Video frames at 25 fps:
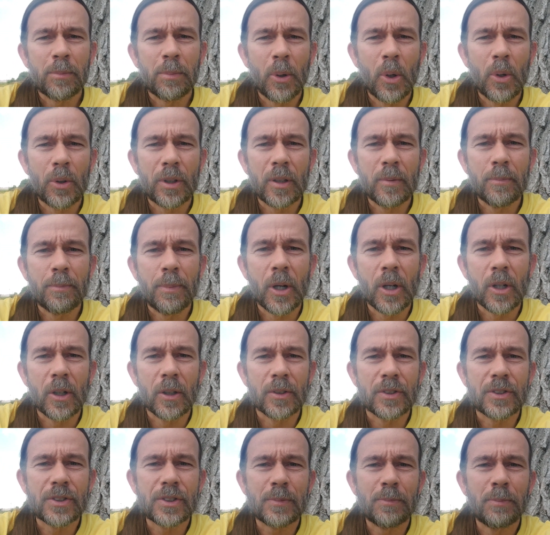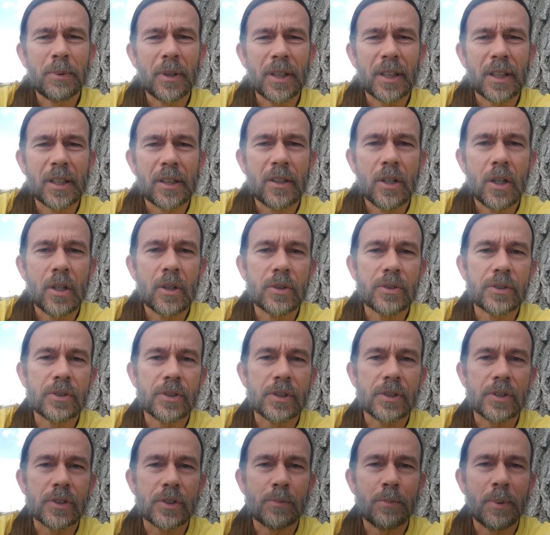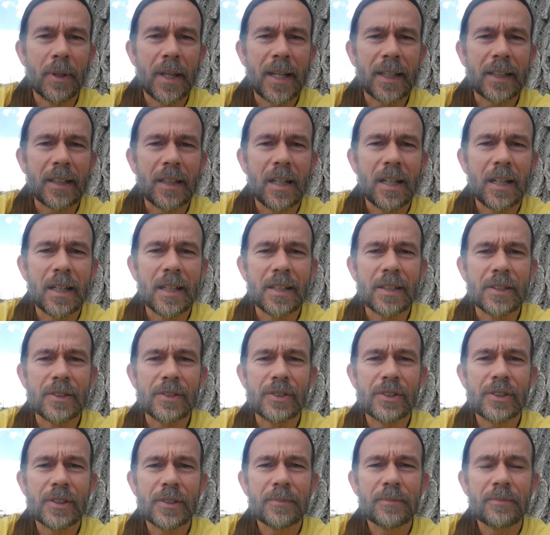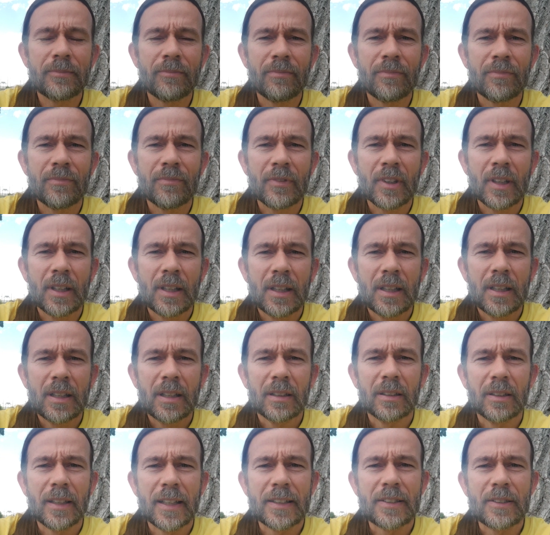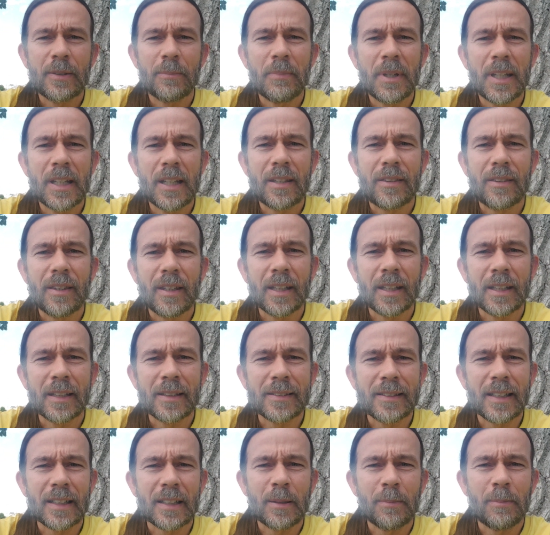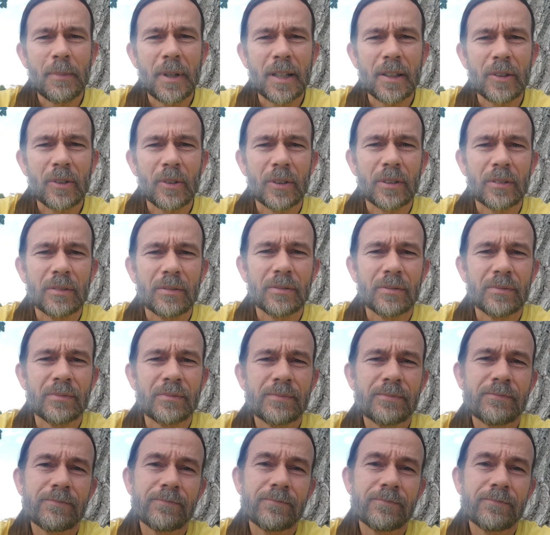broken parts, bloody noses, black eyes, led to many things that the modern